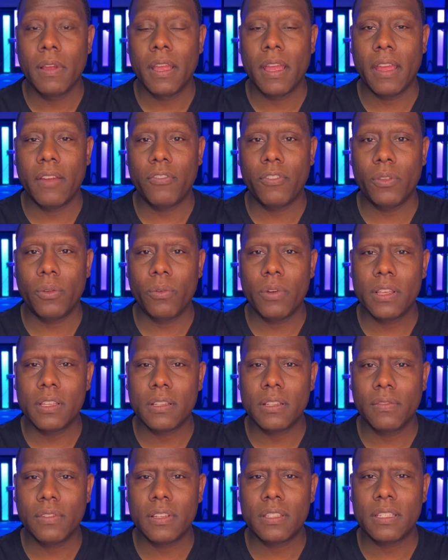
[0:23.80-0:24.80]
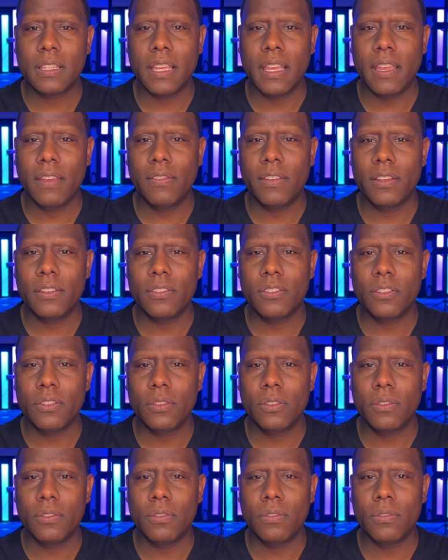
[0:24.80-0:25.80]
and for the rest of us even
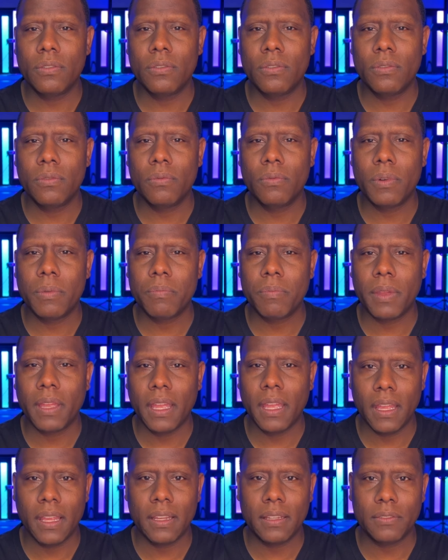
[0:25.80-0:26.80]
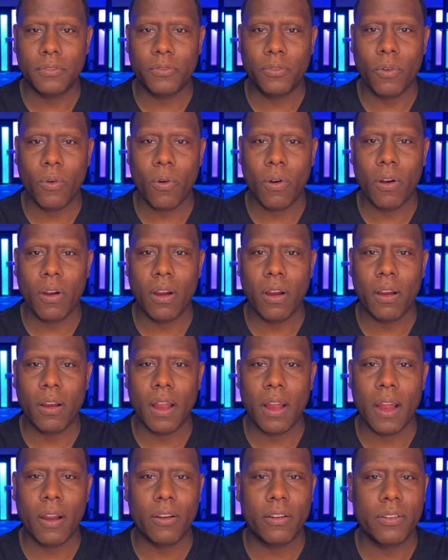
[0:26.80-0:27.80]
to repent
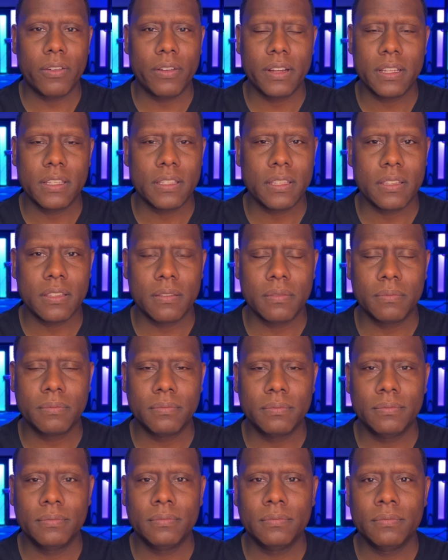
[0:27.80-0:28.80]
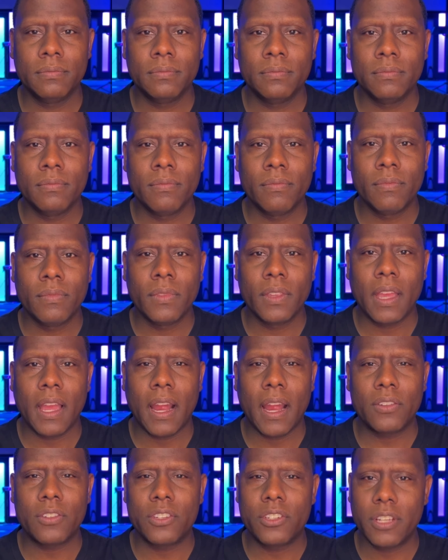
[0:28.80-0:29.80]
for our criticism,
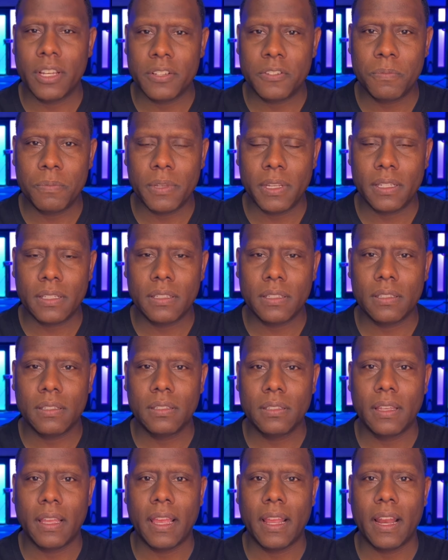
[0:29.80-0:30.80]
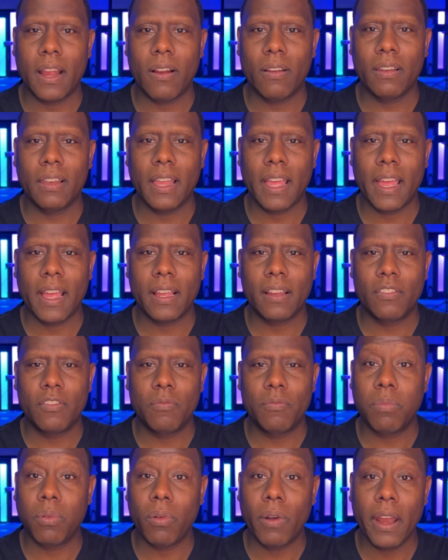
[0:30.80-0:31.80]
our judgment, and our lack
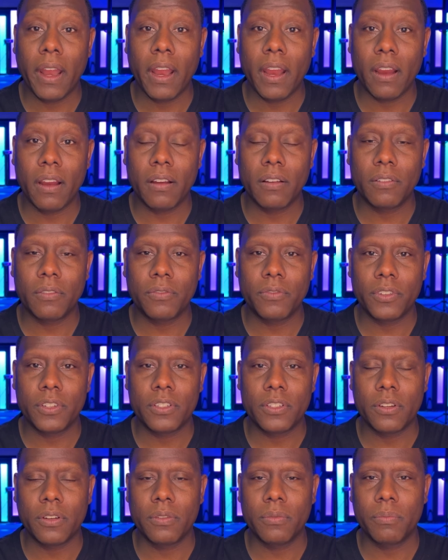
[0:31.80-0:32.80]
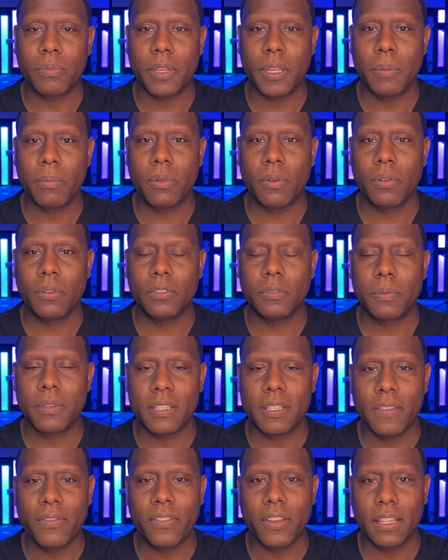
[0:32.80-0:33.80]
of prayer for certain people,
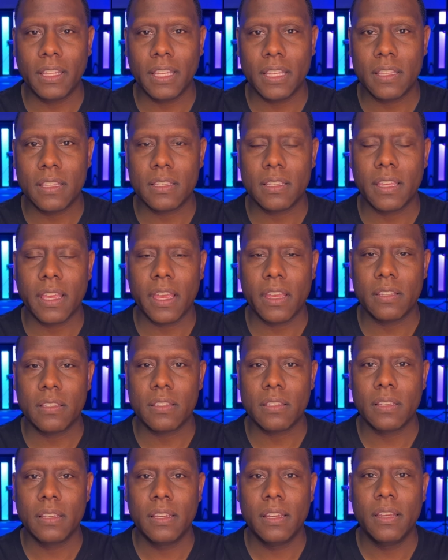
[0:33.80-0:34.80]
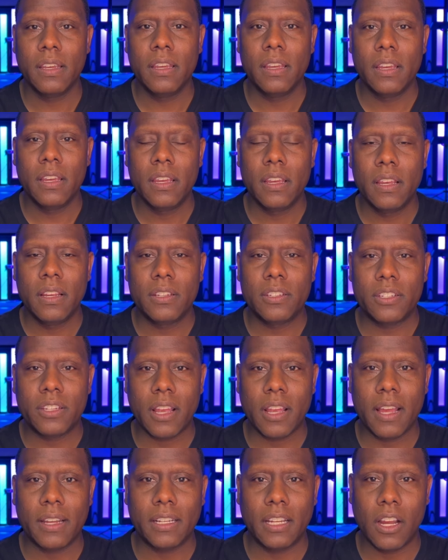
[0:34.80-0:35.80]
specifically in this case,
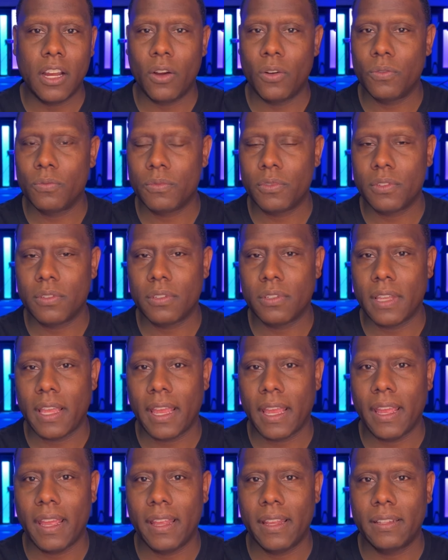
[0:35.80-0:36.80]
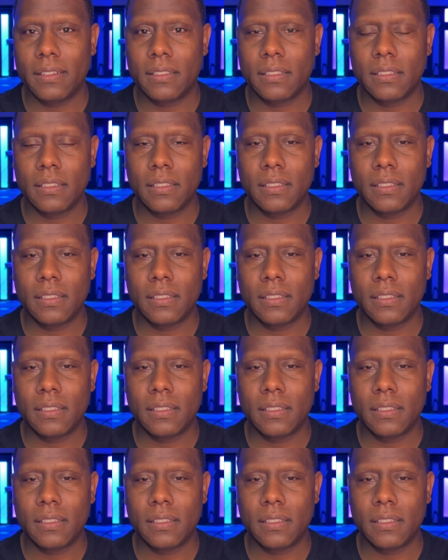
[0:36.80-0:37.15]
Sean Combs. And